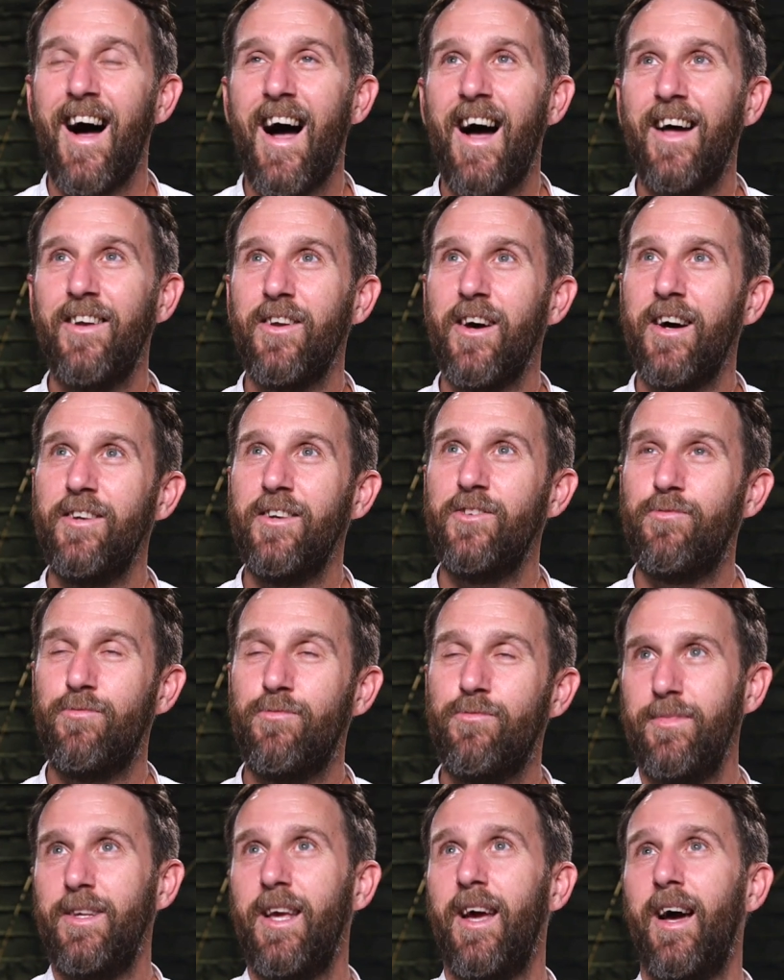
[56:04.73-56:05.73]
and
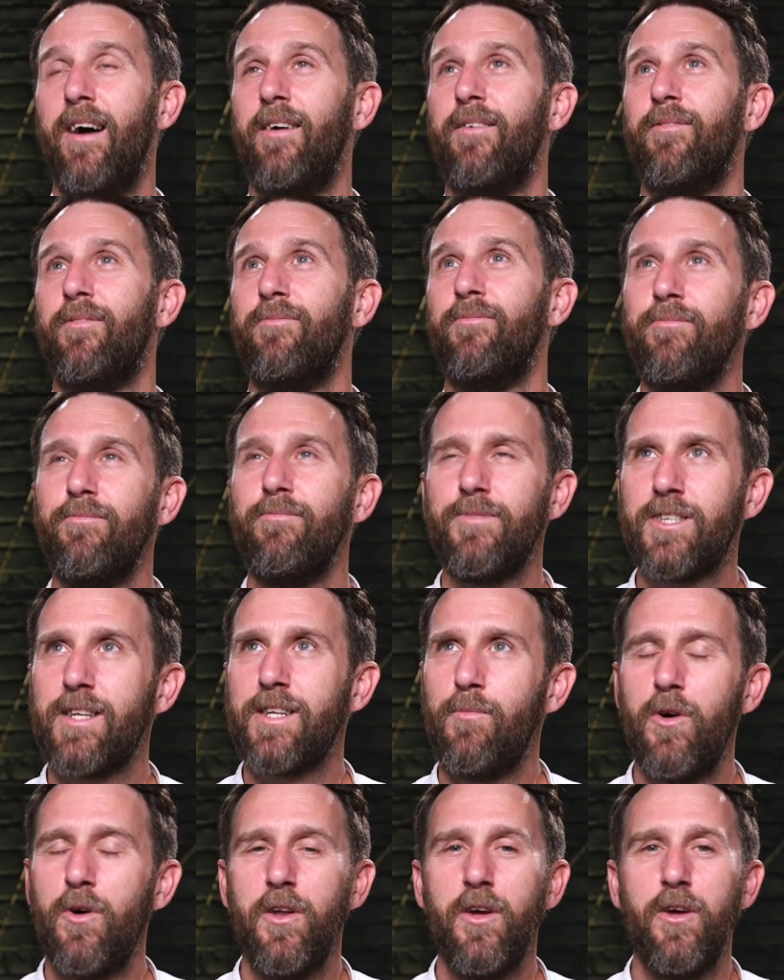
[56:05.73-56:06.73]
and yeah,
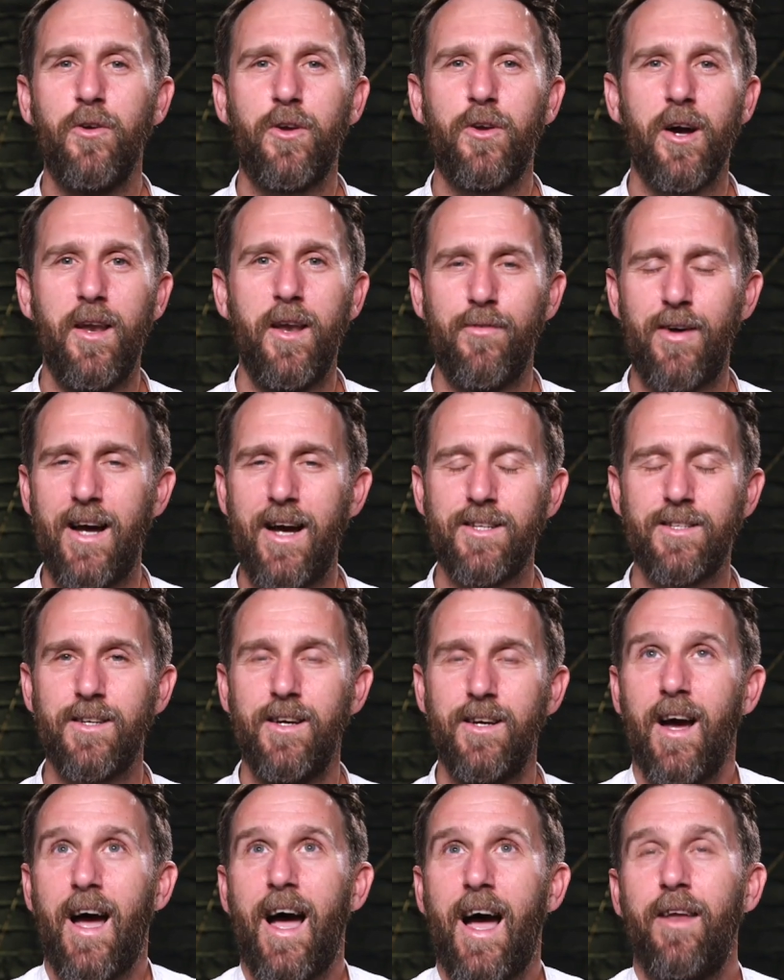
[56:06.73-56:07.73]
someone who kind of
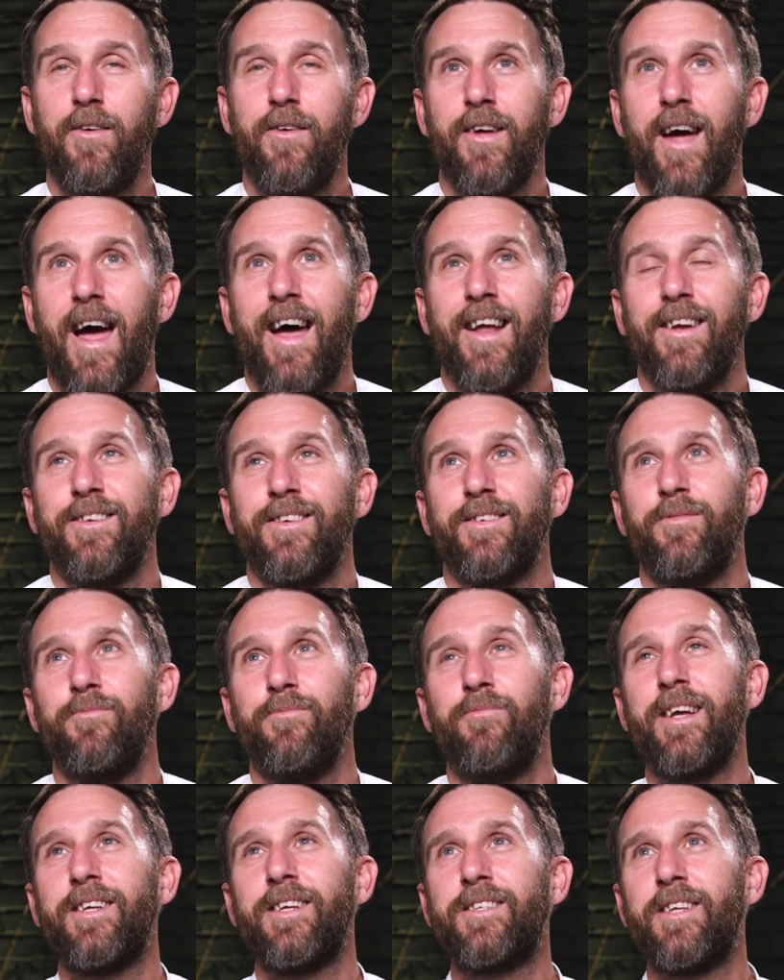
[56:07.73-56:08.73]
has and and
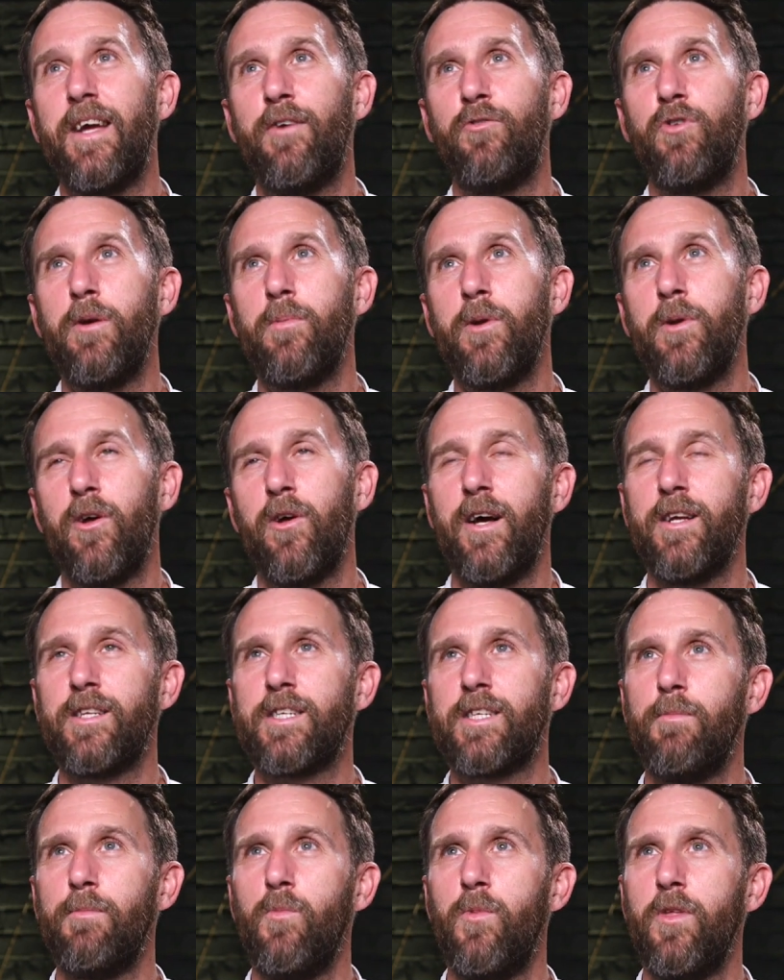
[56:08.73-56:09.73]
makes Dave Rubin look
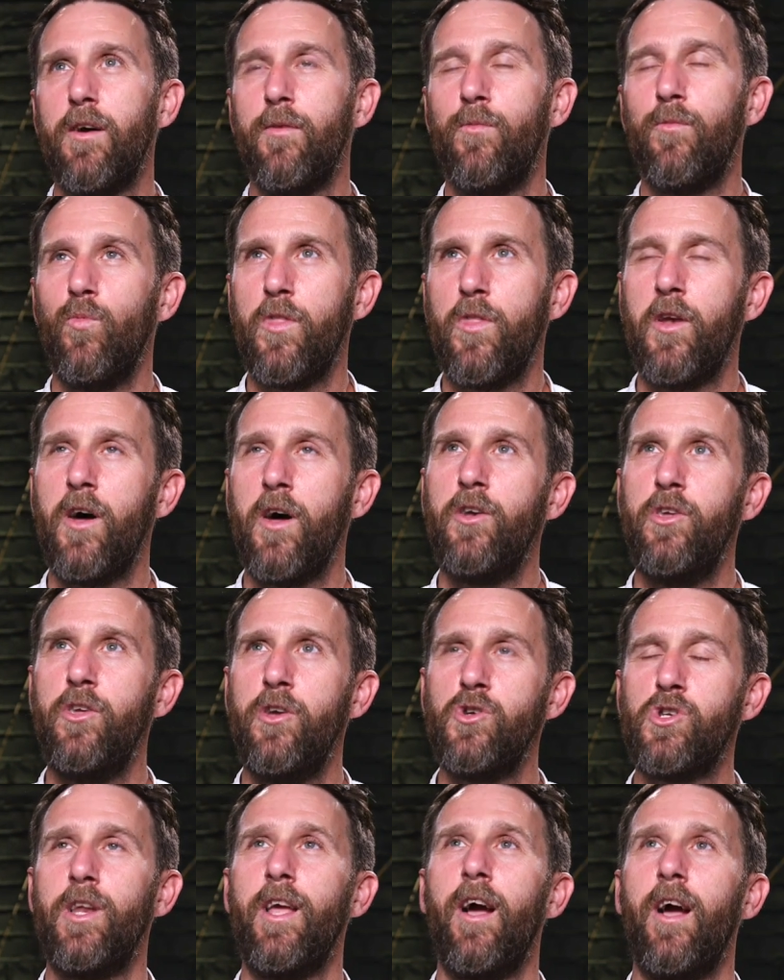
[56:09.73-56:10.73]
like someone with a with an
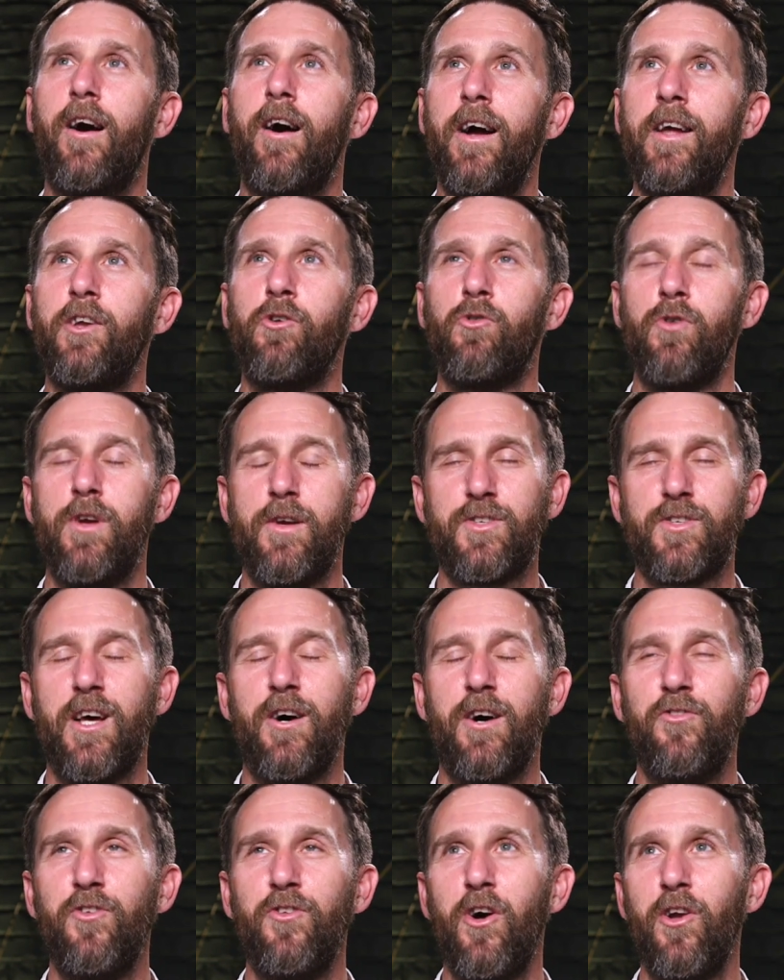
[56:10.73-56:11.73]
unusually high degree of
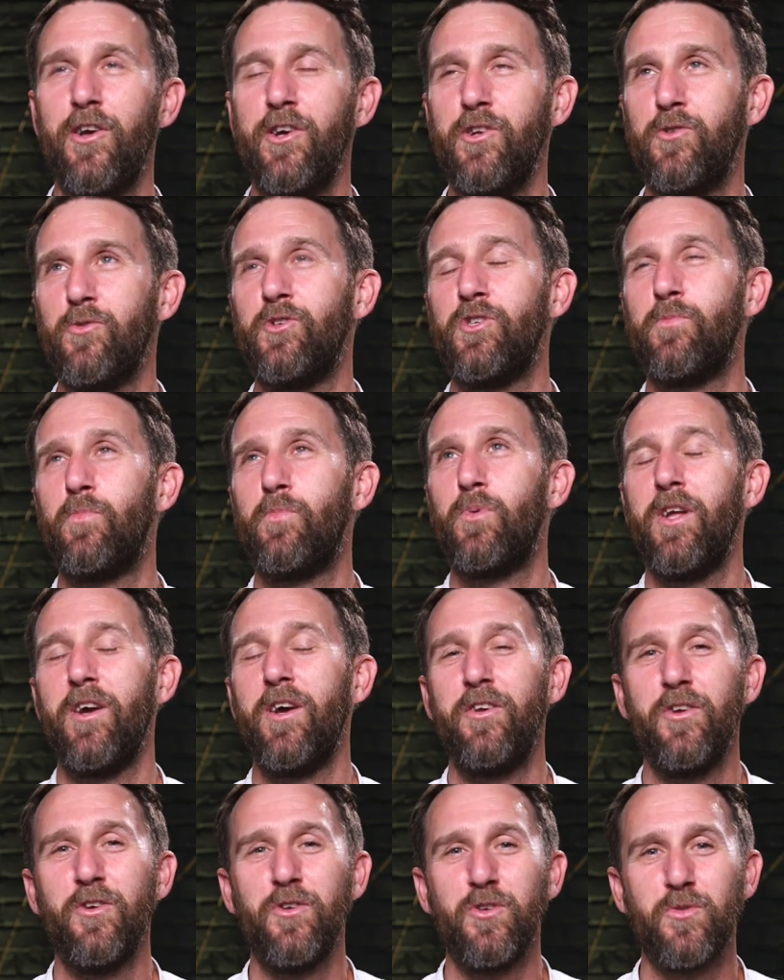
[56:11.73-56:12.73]
self-knowledge, which is pretty
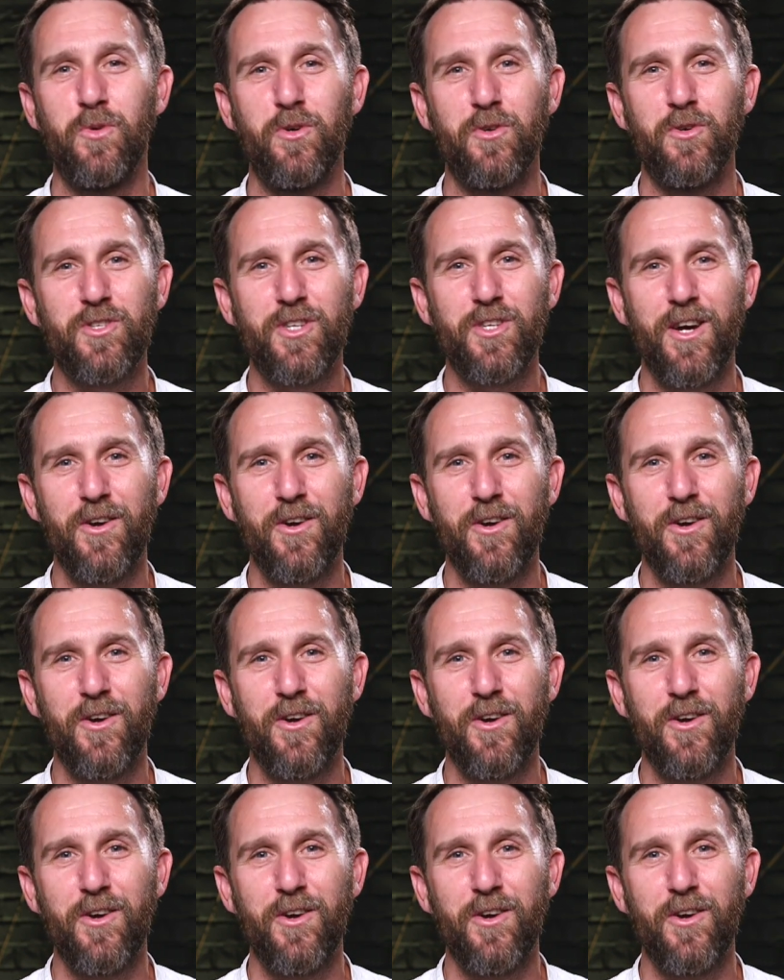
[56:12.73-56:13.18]
unusual.